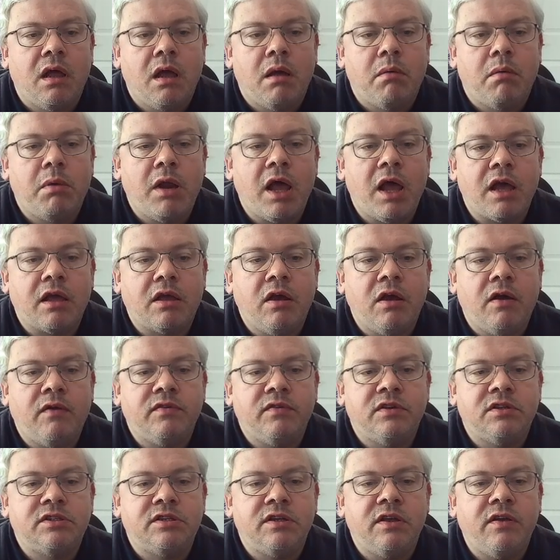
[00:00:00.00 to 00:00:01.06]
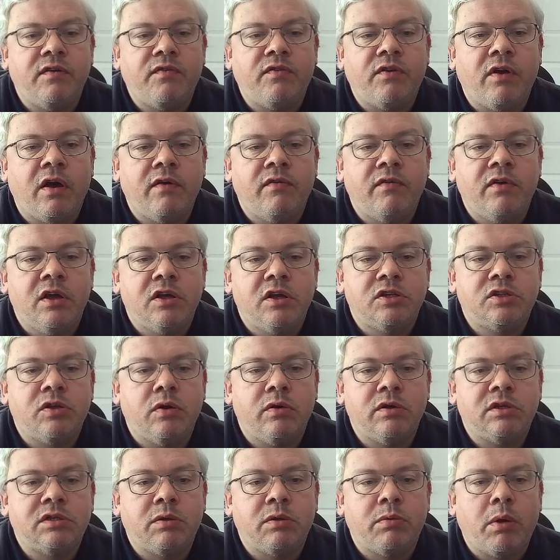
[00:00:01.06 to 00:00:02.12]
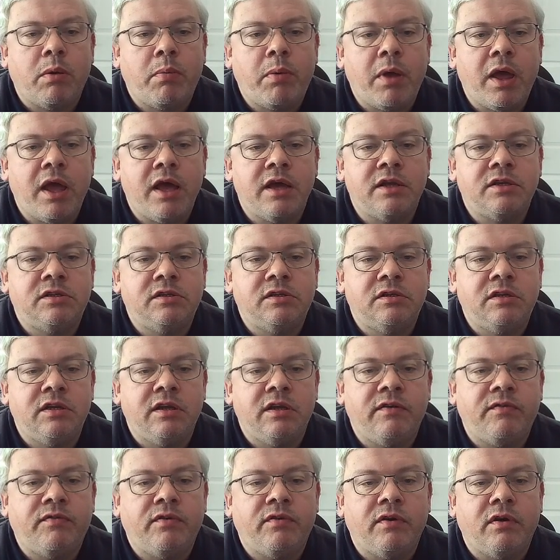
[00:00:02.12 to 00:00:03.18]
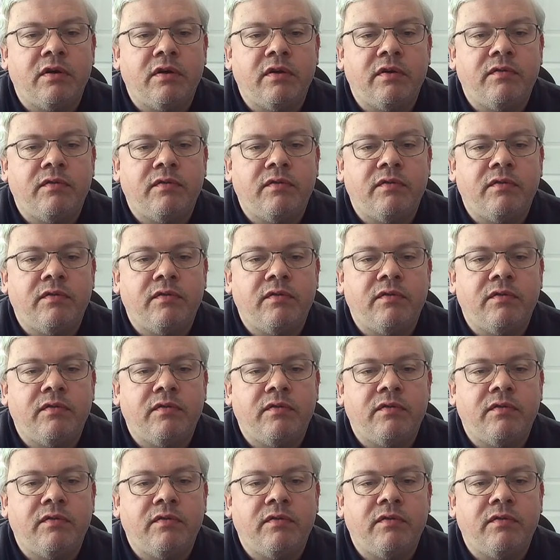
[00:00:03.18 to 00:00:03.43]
Black covers c5 so as to prepare d5.